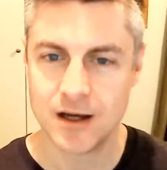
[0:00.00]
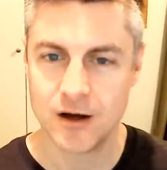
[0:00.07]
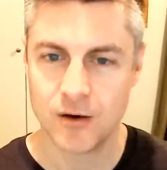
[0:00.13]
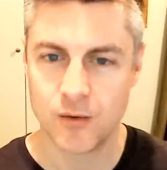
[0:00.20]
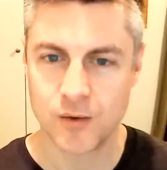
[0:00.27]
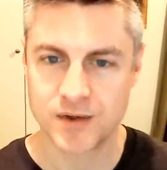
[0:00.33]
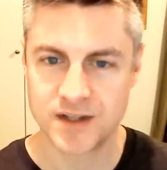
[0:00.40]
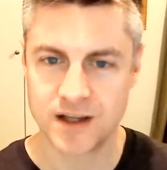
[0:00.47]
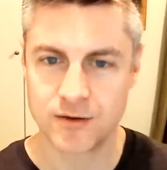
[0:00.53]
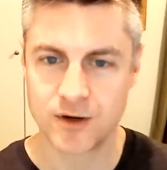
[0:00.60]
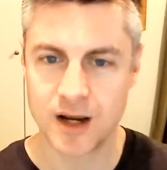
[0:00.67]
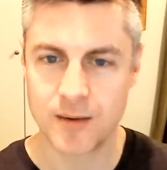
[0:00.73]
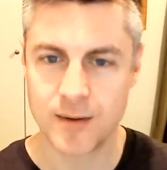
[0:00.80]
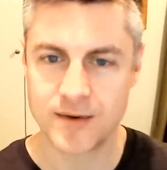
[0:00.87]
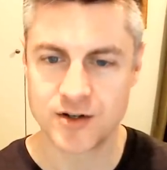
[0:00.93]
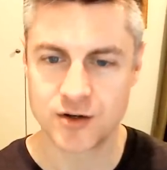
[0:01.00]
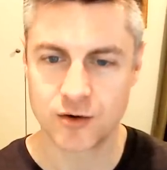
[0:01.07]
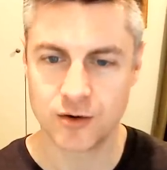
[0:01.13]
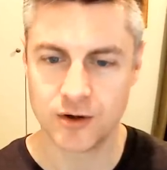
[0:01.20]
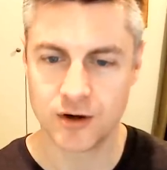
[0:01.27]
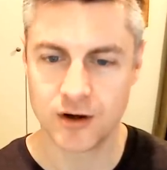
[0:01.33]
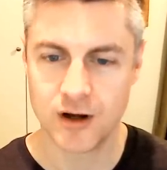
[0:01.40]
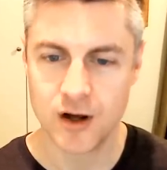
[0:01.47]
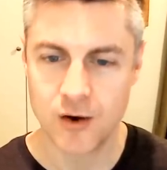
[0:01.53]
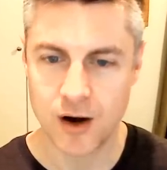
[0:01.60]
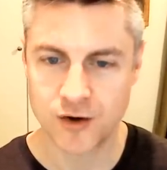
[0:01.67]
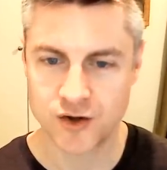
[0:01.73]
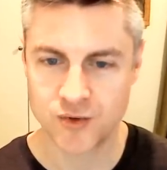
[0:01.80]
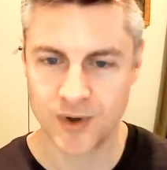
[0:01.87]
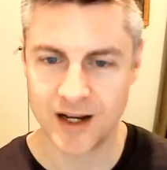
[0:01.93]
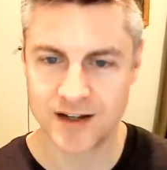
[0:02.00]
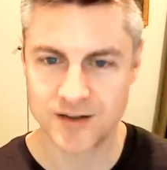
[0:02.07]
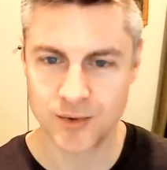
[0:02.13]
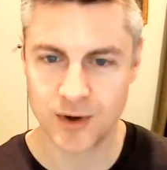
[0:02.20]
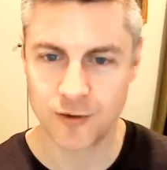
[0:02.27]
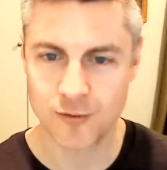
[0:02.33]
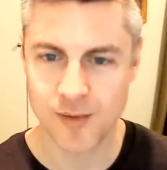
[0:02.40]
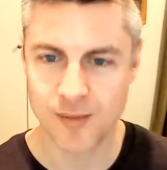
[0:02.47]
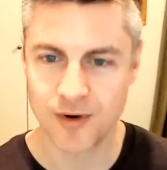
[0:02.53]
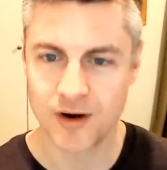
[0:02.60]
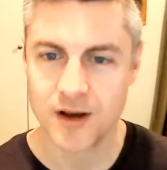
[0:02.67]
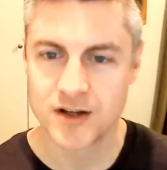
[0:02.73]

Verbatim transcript: what was the other game I mentioned earlier? I'll just read it so we can remember.